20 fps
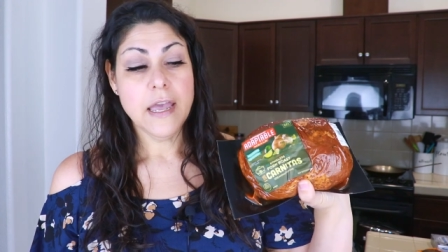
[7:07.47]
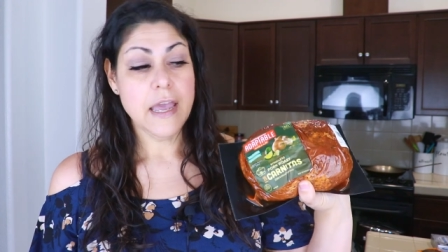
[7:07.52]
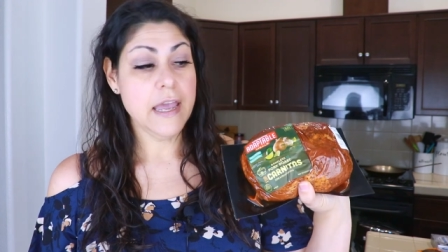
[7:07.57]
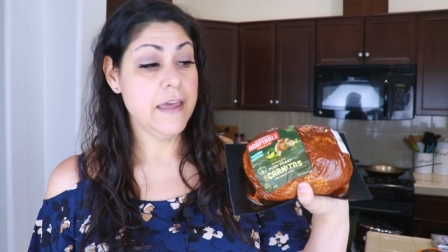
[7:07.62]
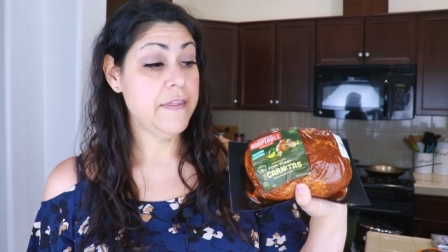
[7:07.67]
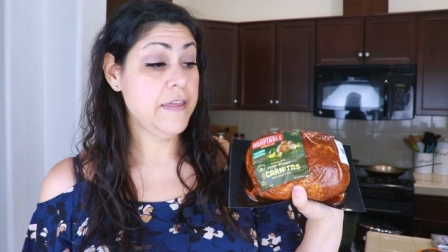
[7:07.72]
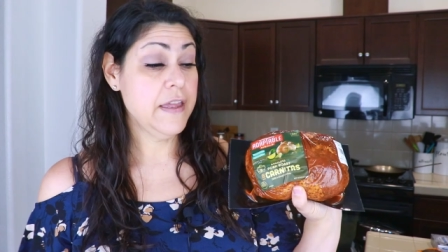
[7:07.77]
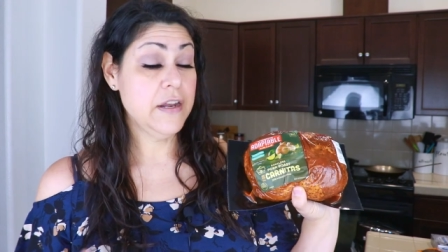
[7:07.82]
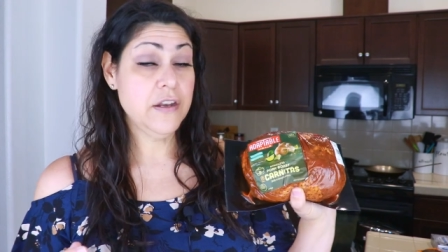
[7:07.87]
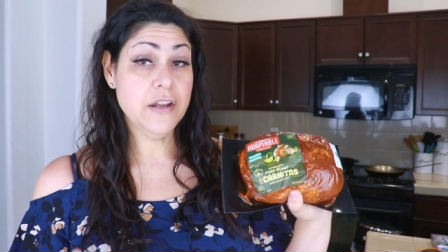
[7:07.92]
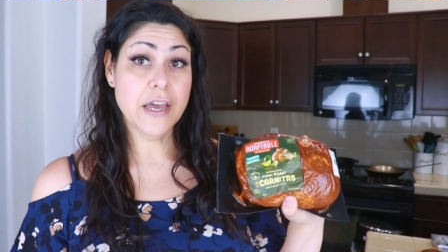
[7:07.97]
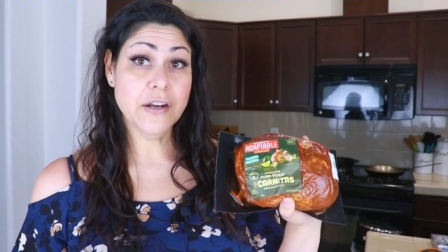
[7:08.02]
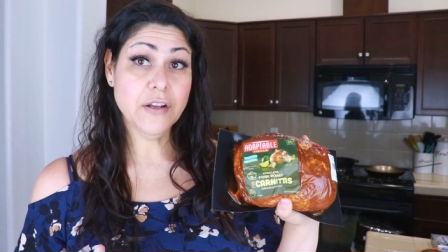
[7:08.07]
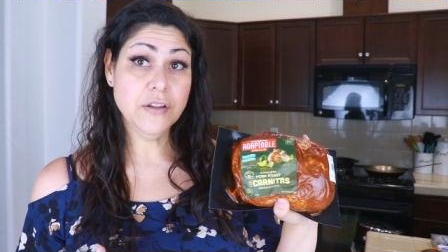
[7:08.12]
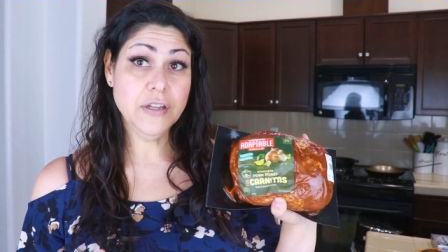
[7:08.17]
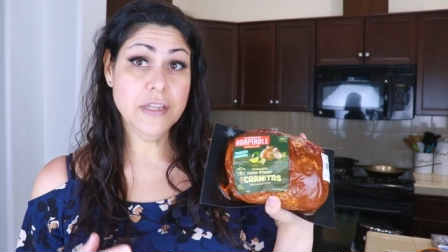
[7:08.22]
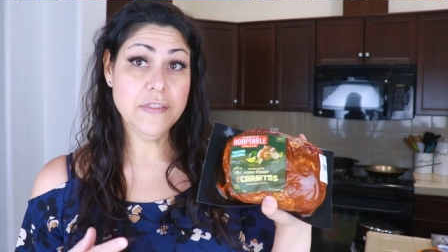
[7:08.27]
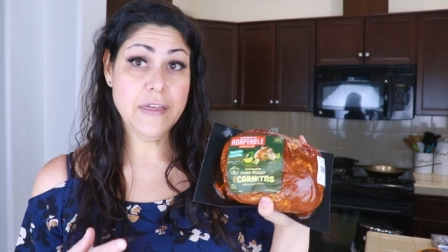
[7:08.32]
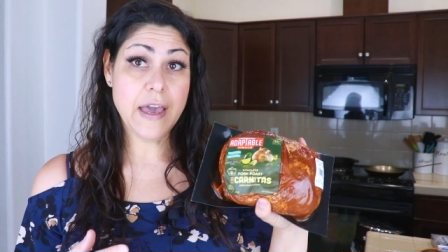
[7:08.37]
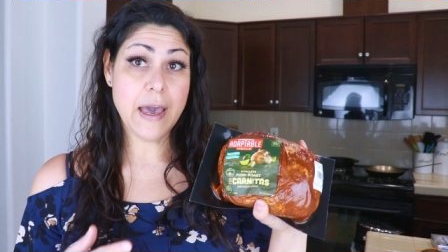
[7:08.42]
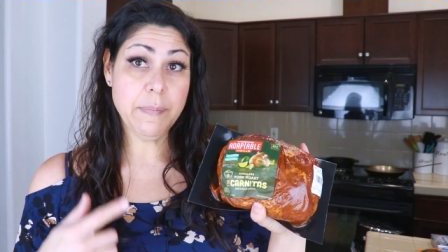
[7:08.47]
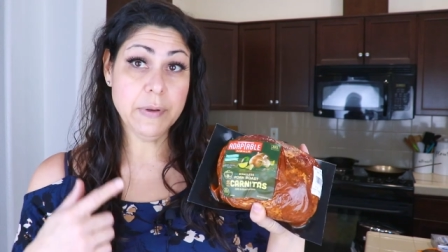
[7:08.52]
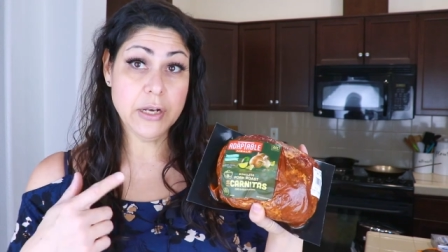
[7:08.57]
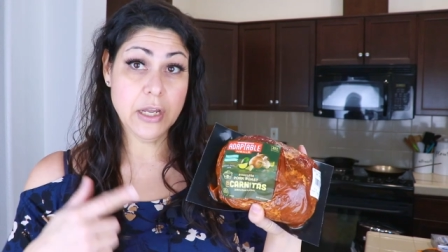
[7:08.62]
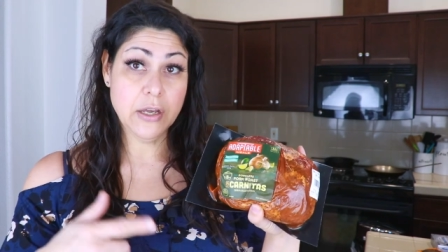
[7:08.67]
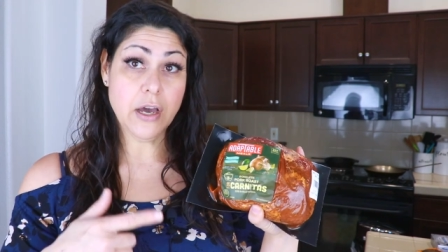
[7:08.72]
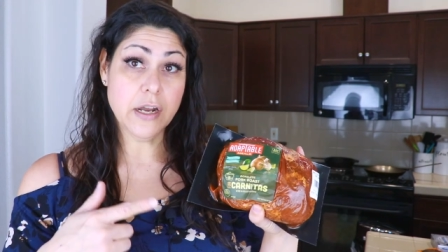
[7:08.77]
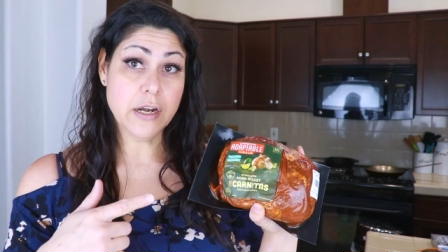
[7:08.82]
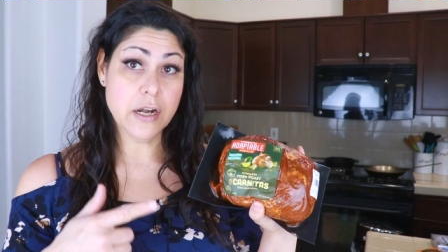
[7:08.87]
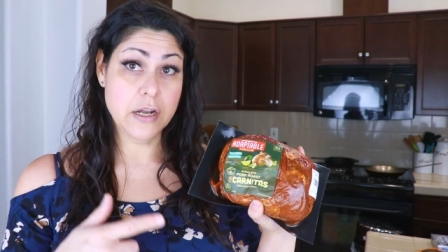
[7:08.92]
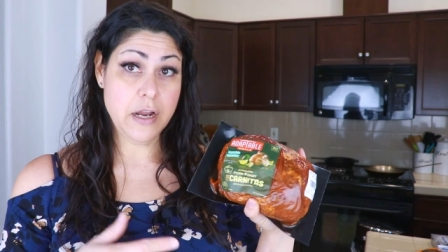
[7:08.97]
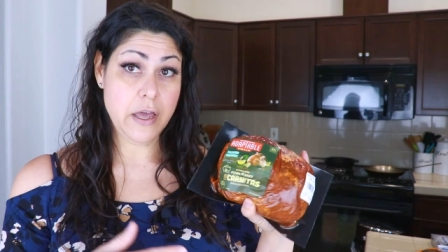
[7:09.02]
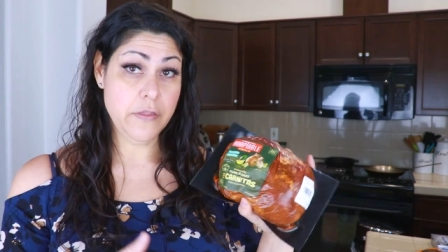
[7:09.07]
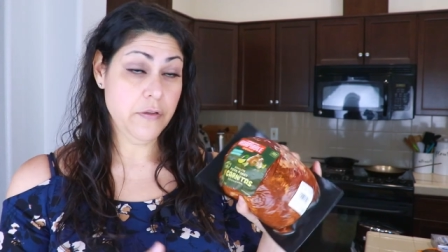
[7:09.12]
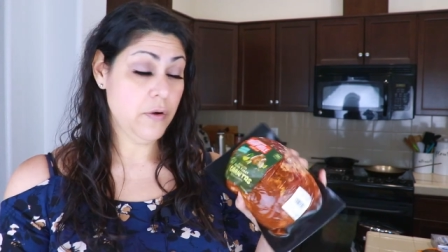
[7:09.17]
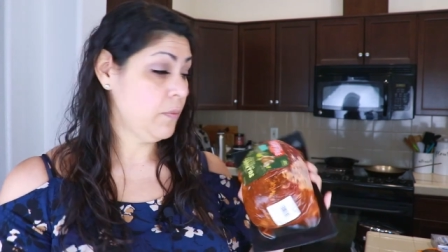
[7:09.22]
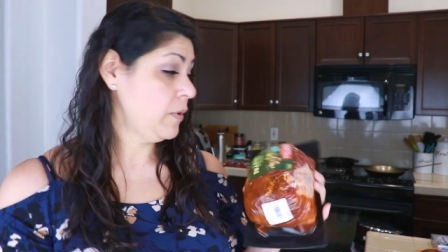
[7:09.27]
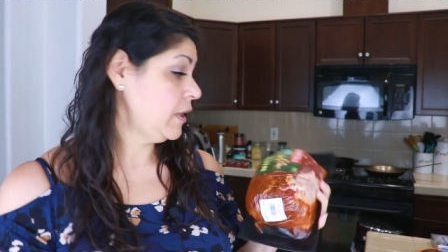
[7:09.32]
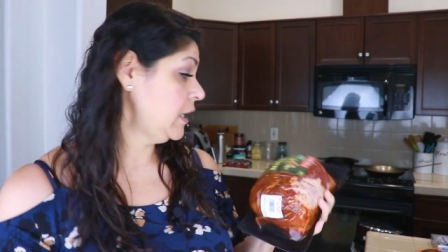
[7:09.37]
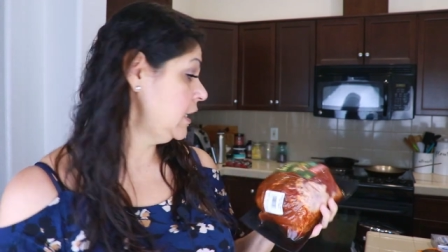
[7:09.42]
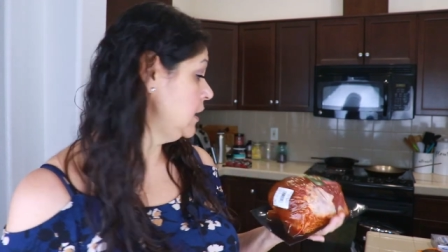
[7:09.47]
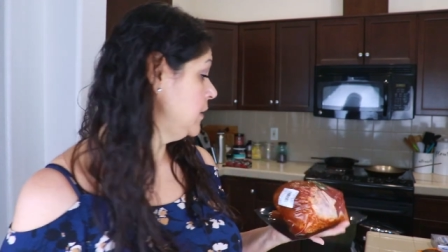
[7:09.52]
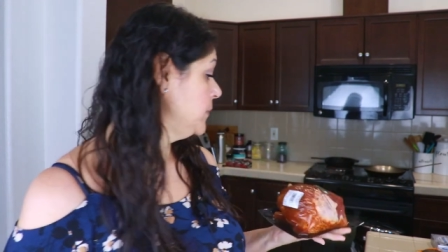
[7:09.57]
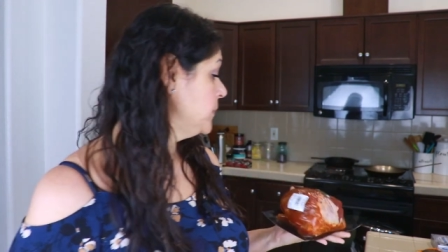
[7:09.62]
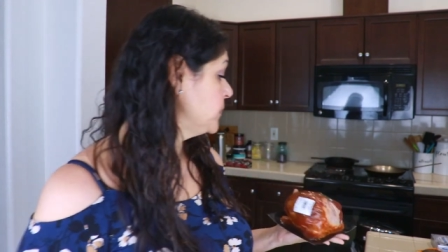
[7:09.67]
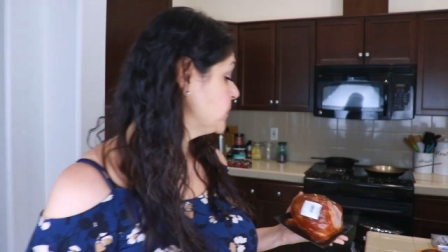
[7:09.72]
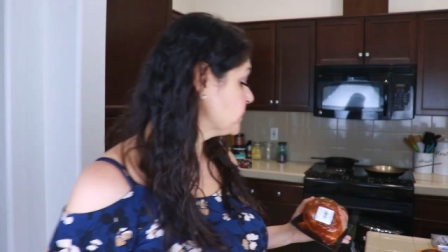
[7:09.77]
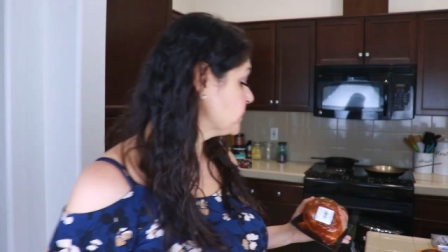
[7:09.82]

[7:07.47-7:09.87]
and then not only that, but I got another one.